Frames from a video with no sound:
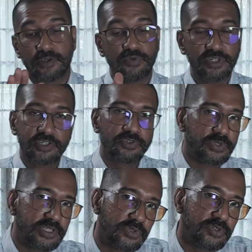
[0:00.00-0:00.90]
You need to
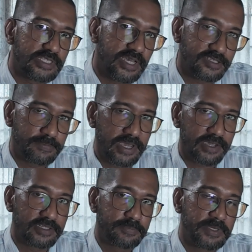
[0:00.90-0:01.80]
win those guys
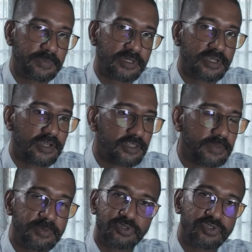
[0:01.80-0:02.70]
back. The people
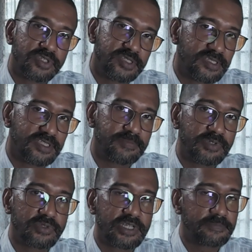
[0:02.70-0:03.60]
who score 6 and
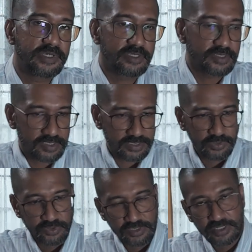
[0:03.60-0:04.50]
below, that means
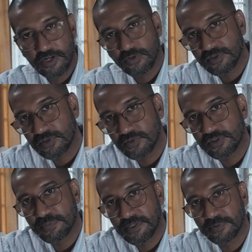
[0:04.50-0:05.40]
those accounts,
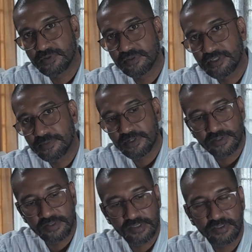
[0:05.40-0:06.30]
those people, those email
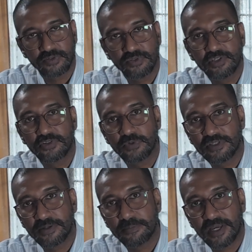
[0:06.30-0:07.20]
addresses, you need to
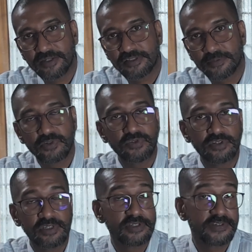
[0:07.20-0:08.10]
win them back somehow. You
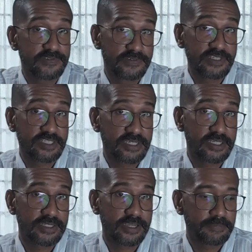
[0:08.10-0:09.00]
need to
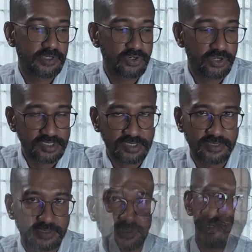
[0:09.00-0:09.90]
investigate that
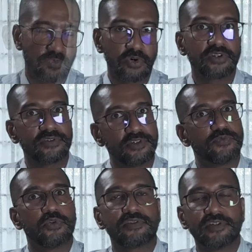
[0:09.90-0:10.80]
because you
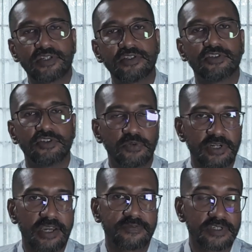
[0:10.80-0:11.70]
want retention, you
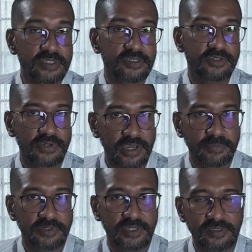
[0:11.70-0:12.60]
want advocacy to
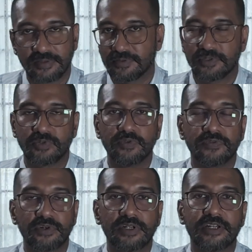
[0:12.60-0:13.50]
happen. That's going to
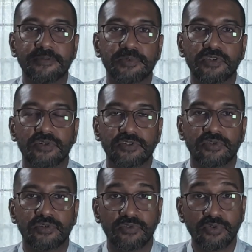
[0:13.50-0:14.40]
overall help
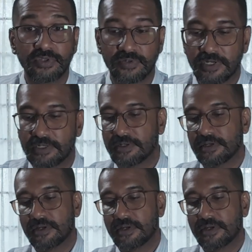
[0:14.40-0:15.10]
your growth, right?